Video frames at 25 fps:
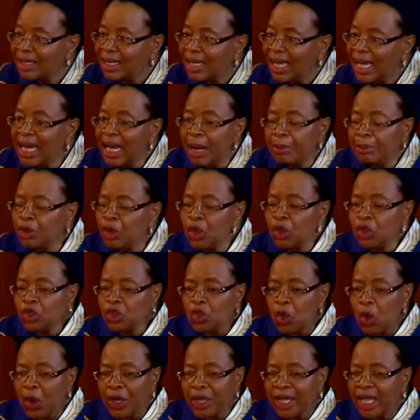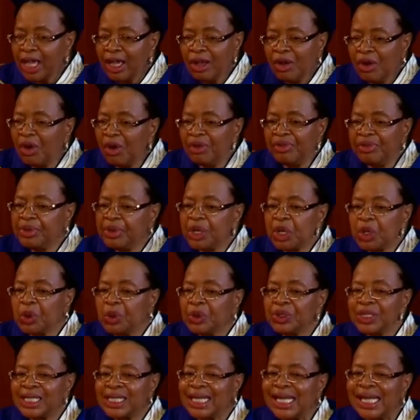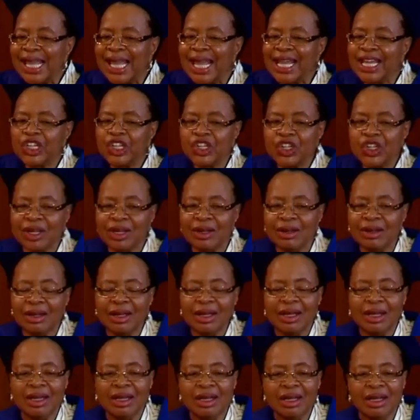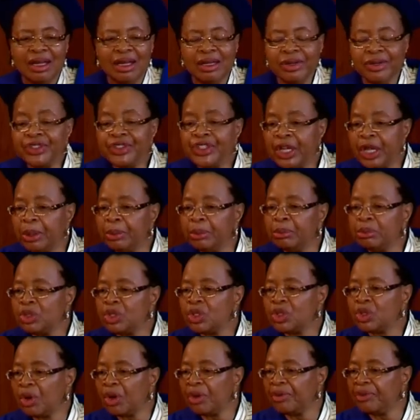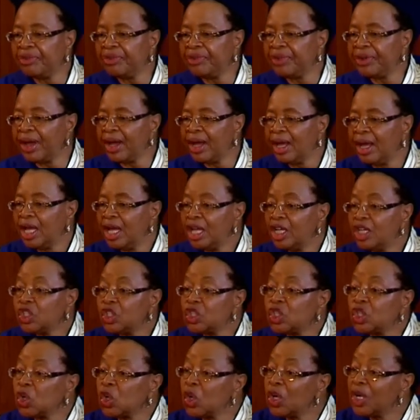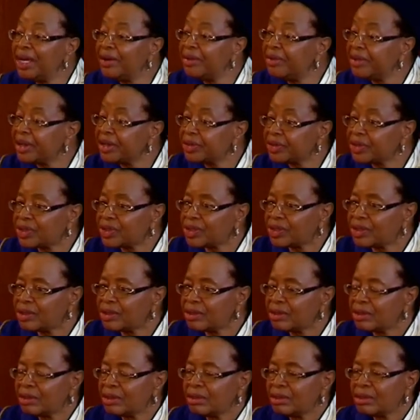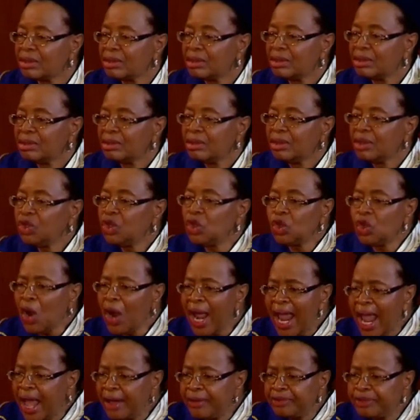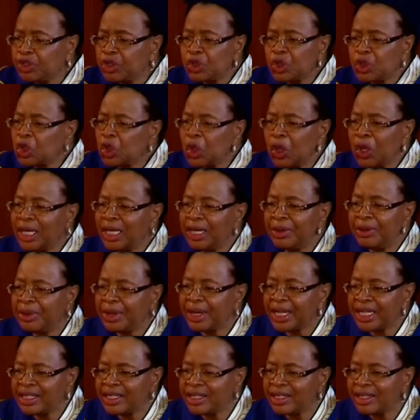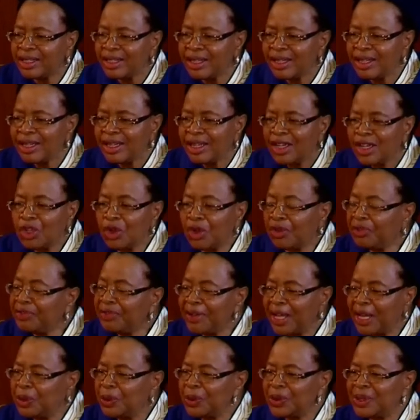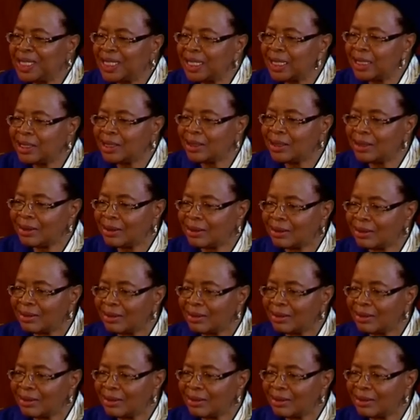And I'm not talking of reconciliation in terms of tolerance. You don't have to tolerate your fellow citizen.